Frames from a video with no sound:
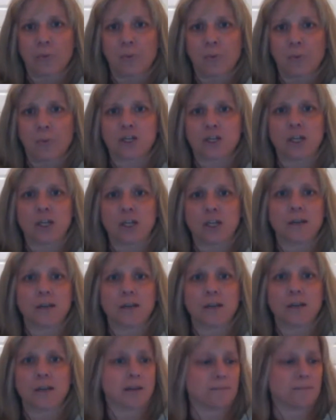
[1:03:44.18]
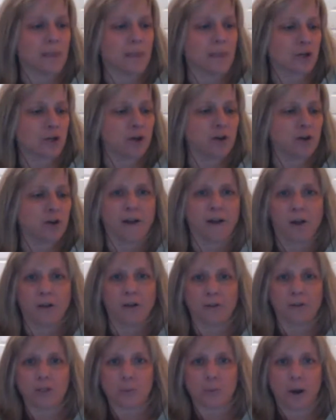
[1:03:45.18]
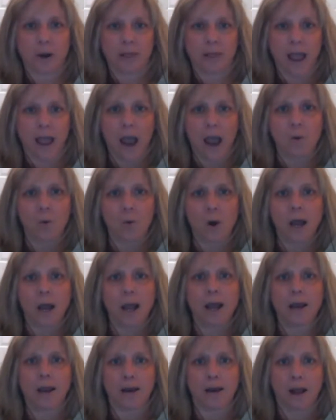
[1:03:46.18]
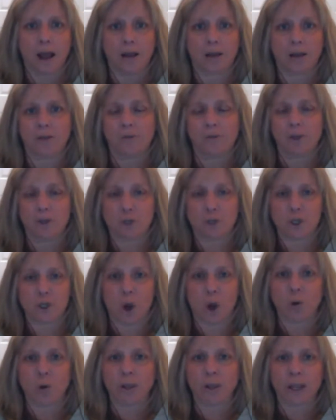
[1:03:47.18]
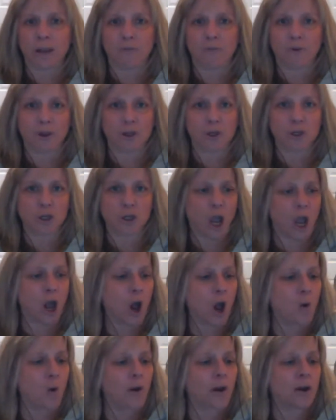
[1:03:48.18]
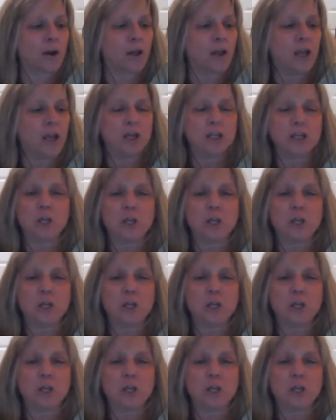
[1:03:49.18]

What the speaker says: all the Big Brother pages and make sure you follow this one and that one, and I'll give you the show link for the show.